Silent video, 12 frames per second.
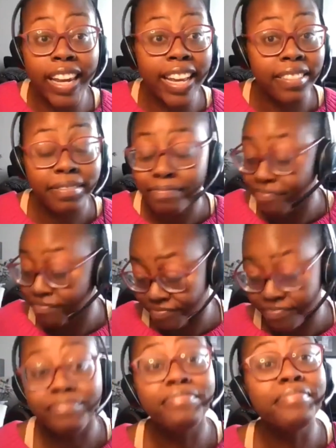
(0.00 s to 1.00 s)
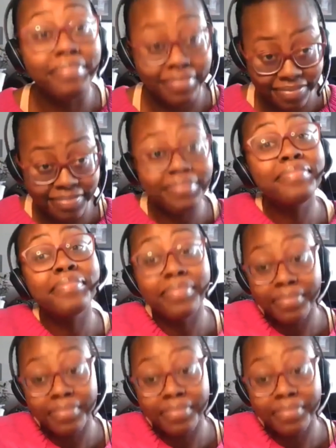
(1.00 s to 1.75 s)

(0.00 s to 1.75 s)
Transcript: You just as much.